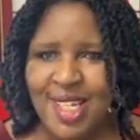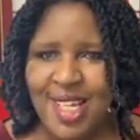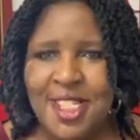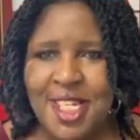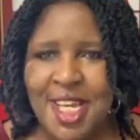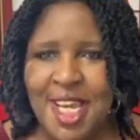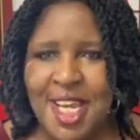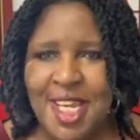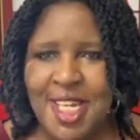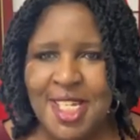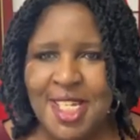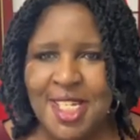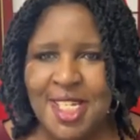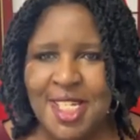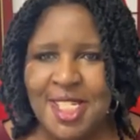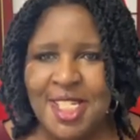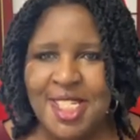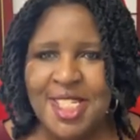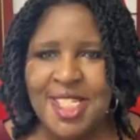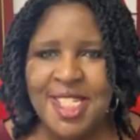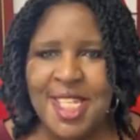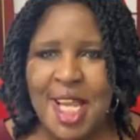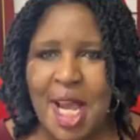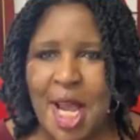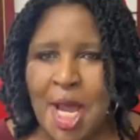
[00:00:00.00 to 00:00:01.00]
Today
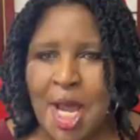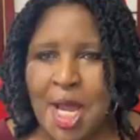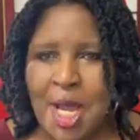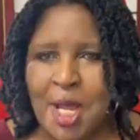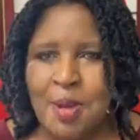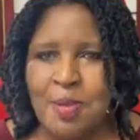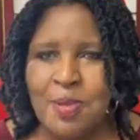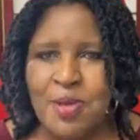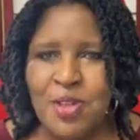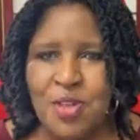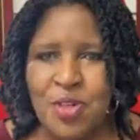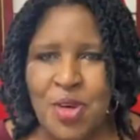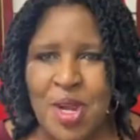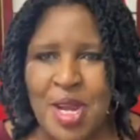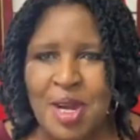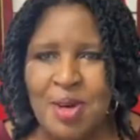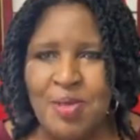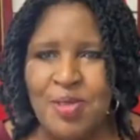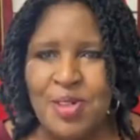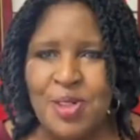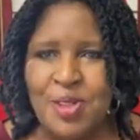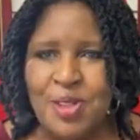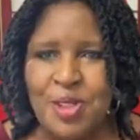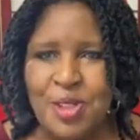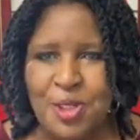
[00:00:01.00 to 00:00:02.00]
is Time
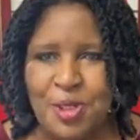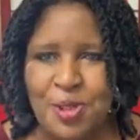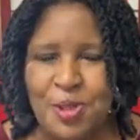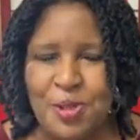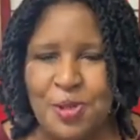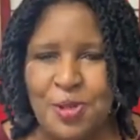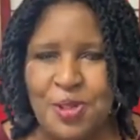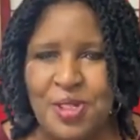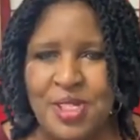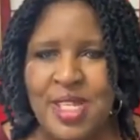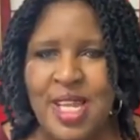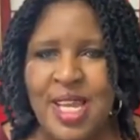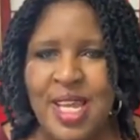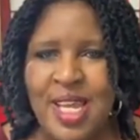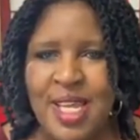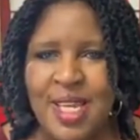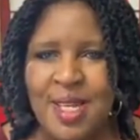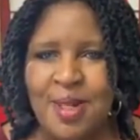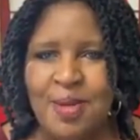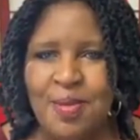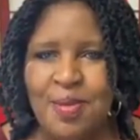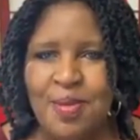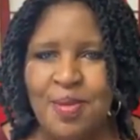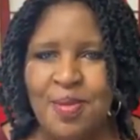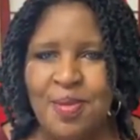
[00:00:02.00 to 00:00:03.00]
Travel Tuesday.
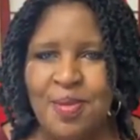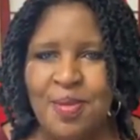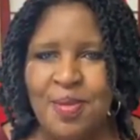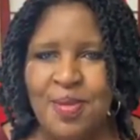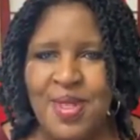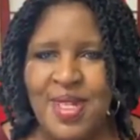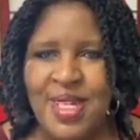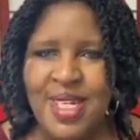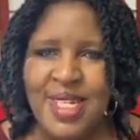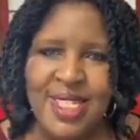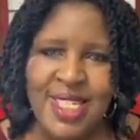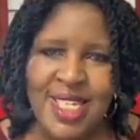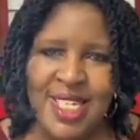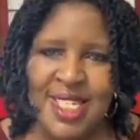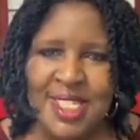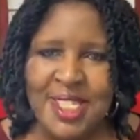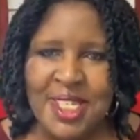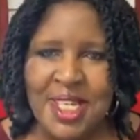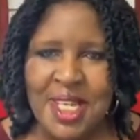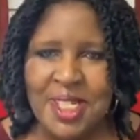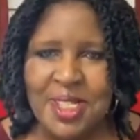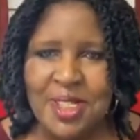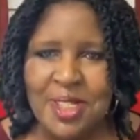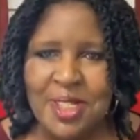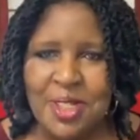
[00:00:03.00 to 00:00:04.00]
Let's
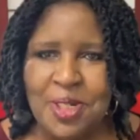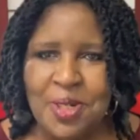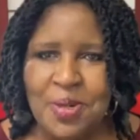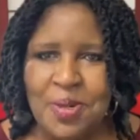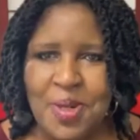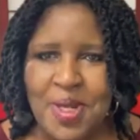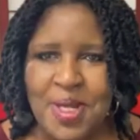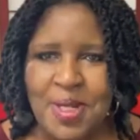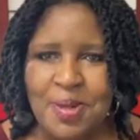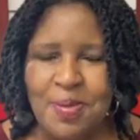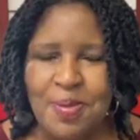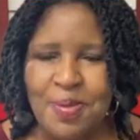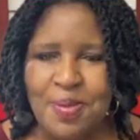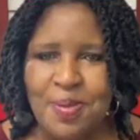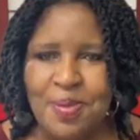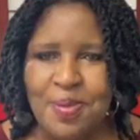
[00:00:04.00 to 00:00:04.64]
get to it.